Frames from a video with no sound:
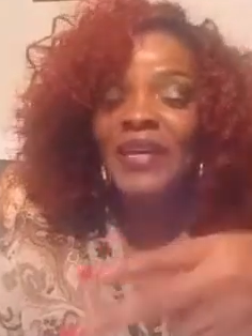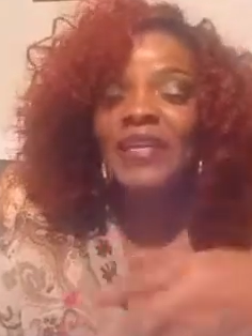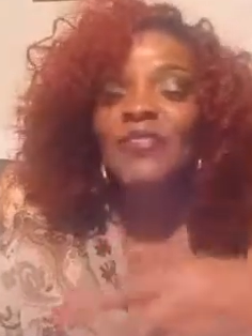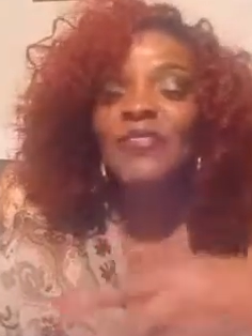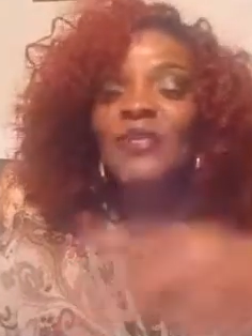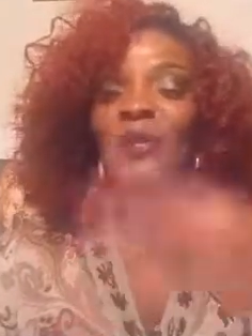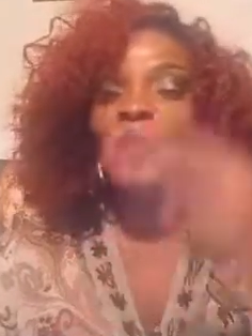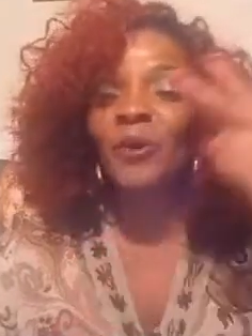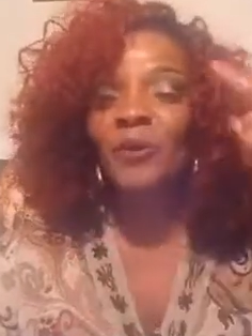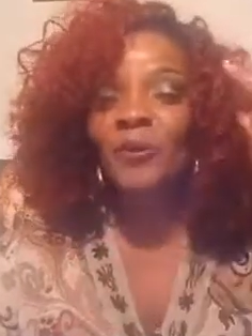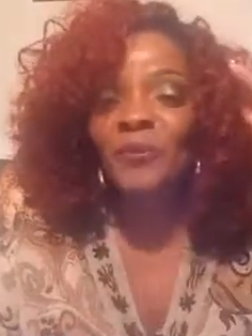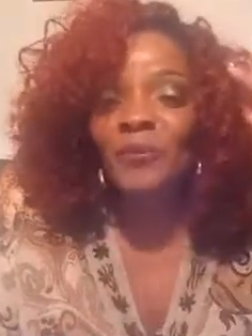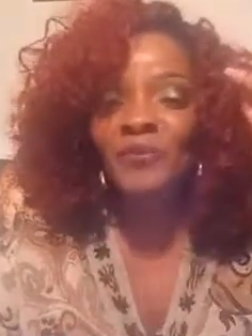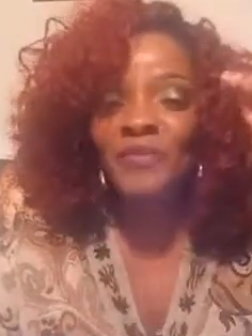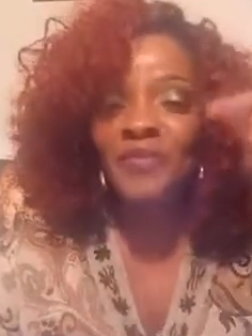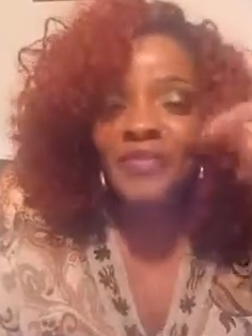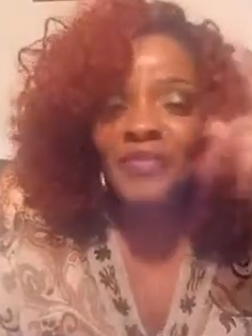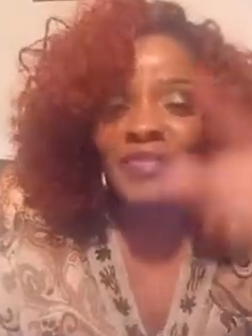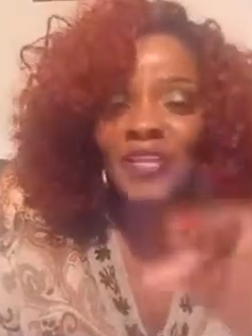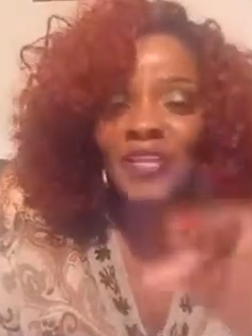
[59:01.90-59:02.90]
So
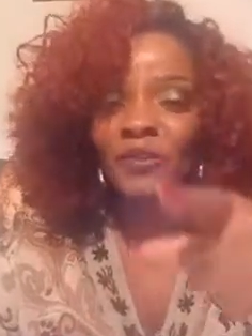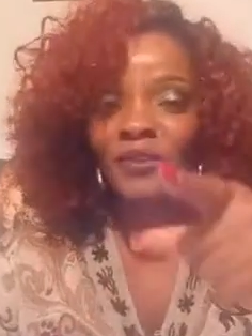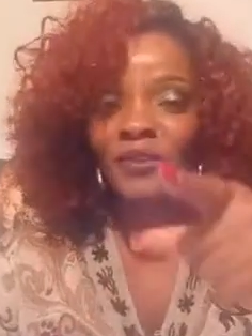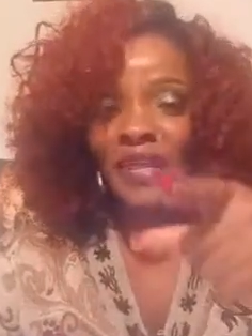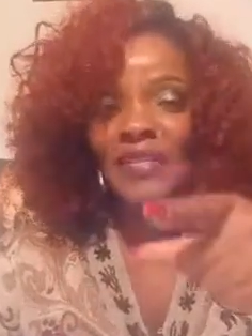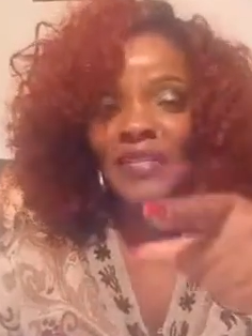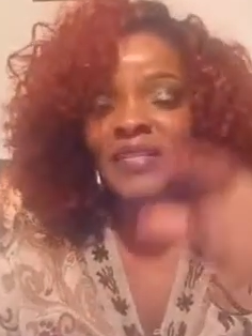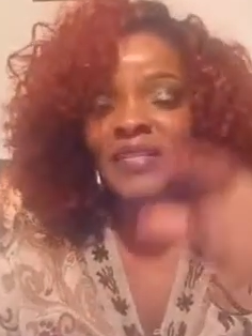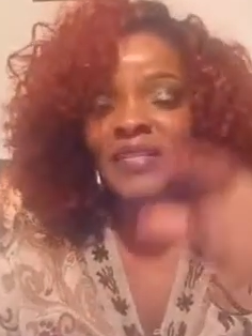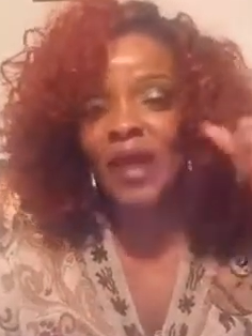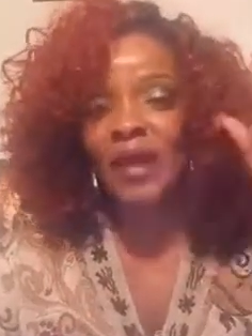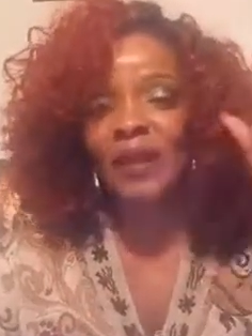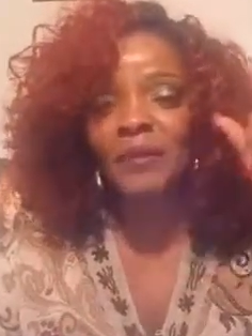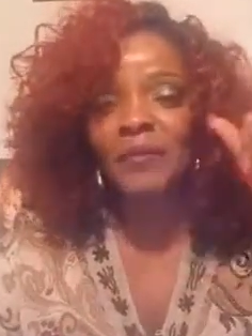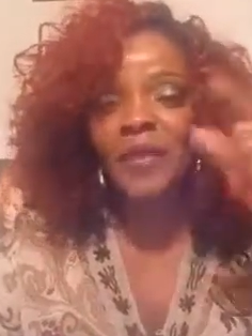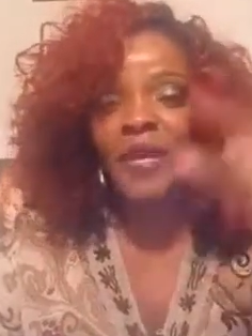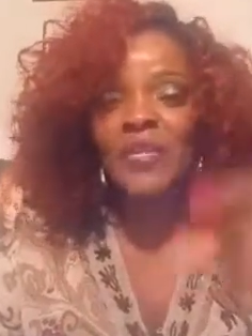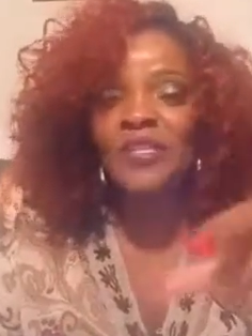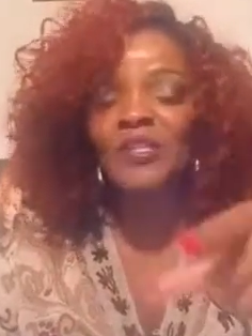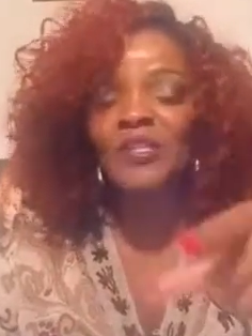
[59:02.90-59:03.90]
till next time,
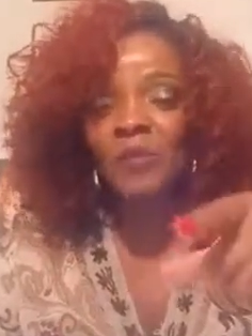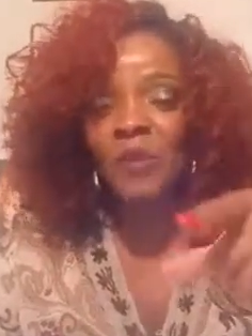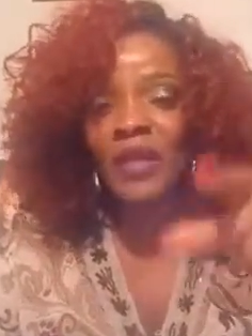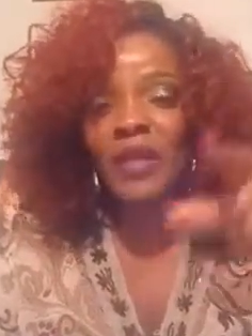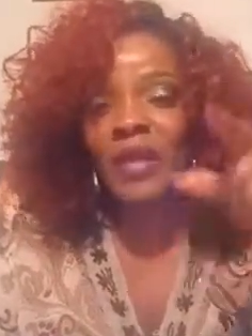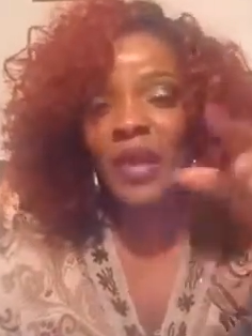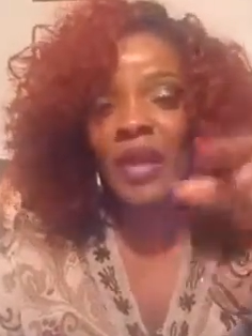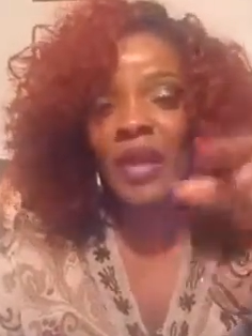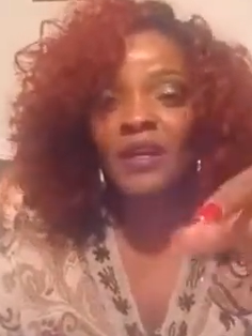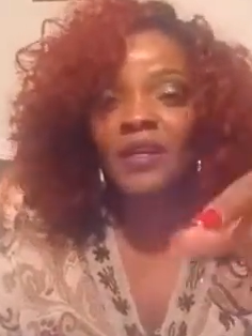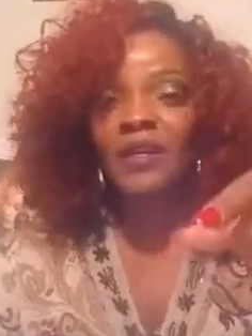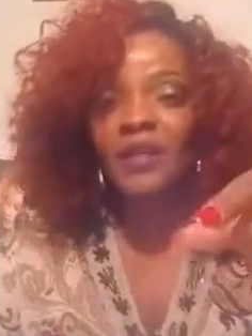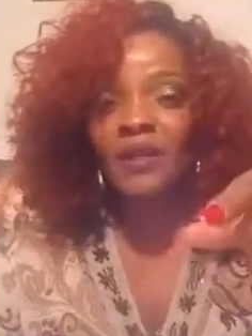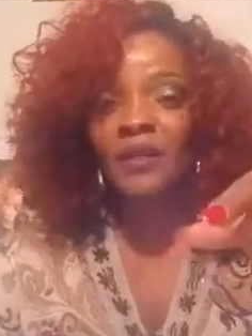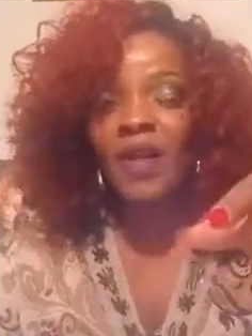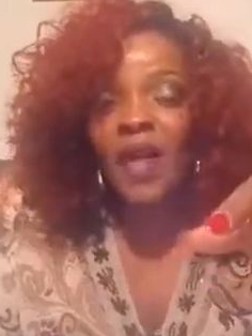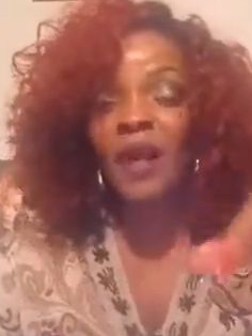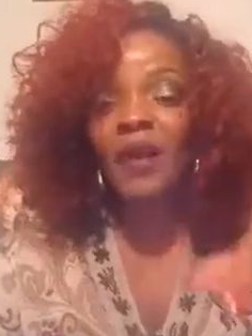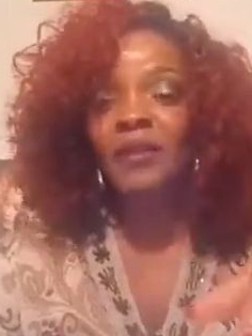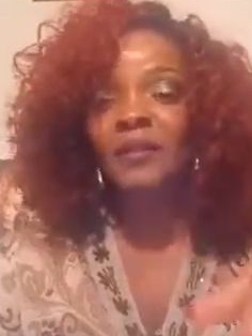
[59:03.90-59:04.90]
next week, 8
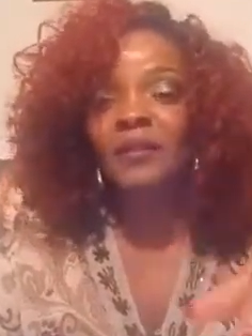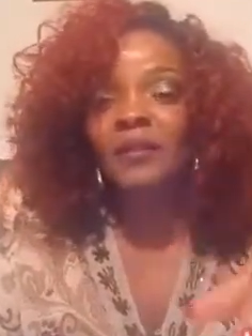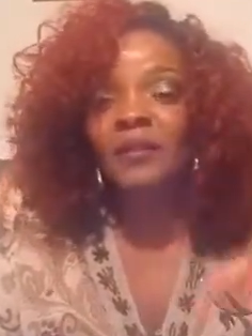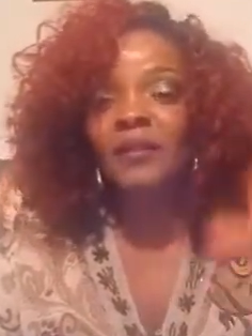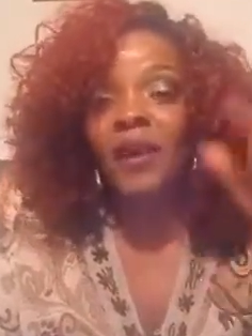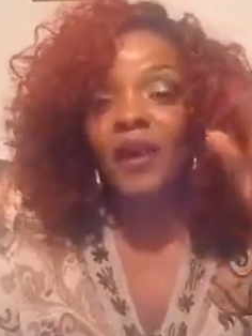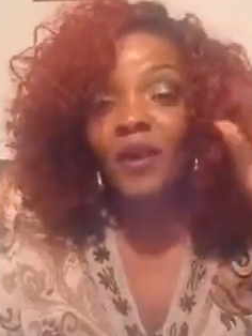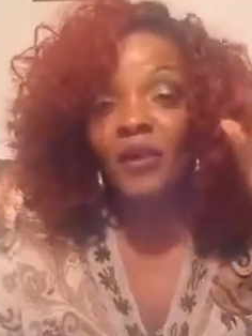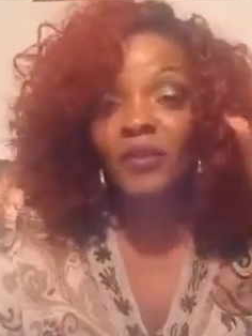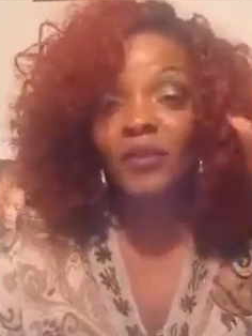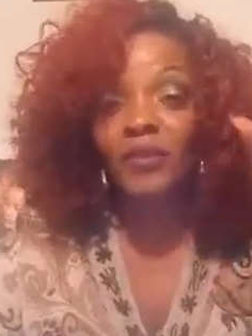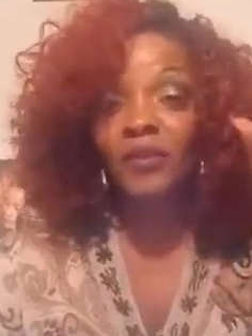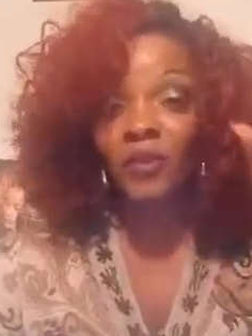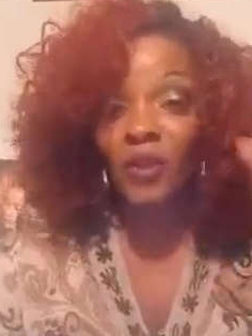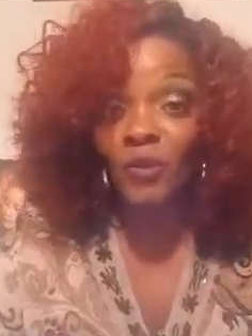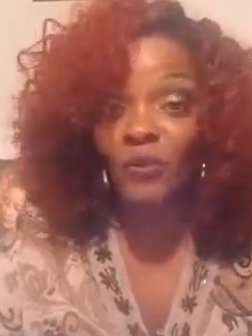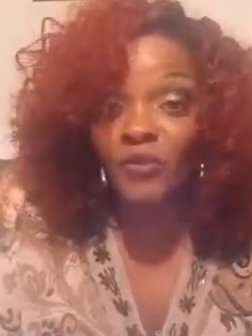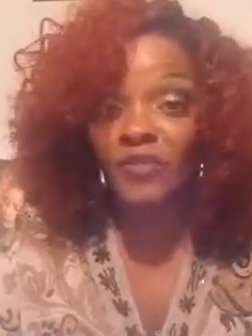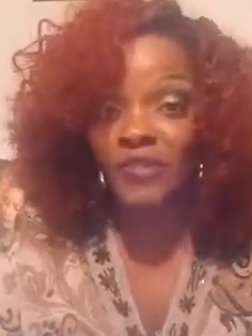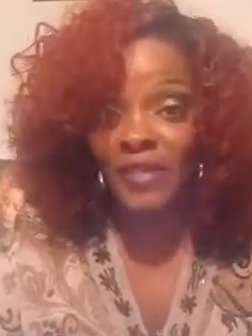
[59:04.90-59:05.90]
o'clock on
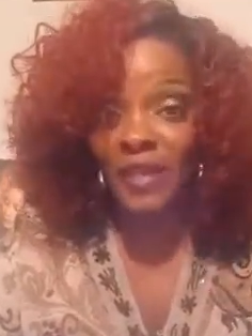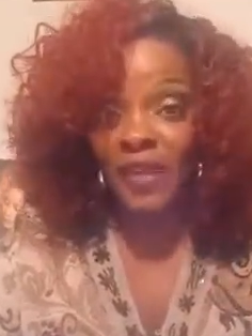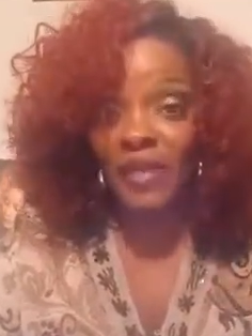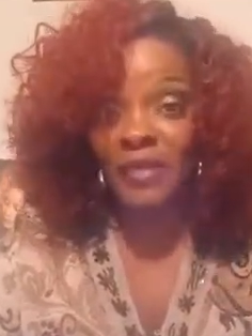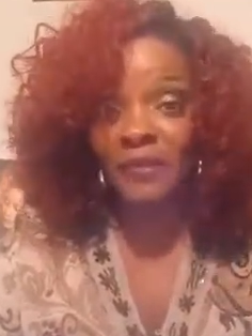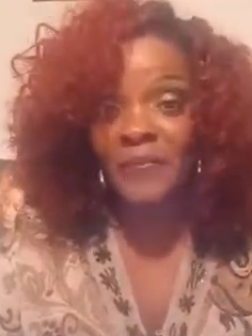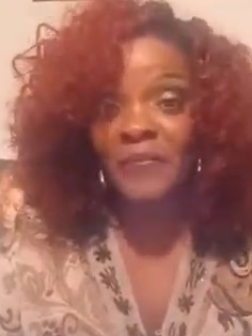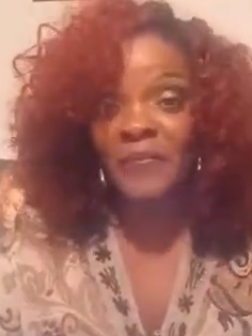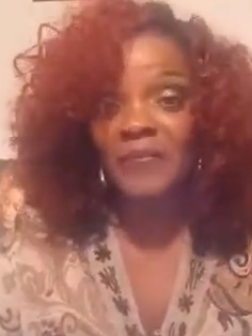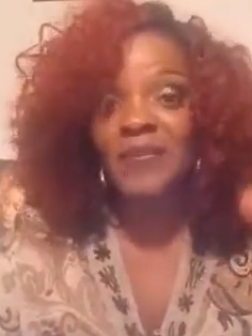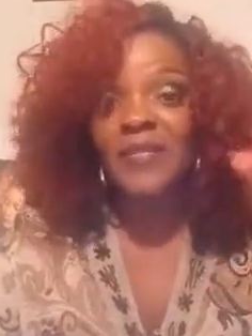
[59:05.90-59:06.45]
Thursday,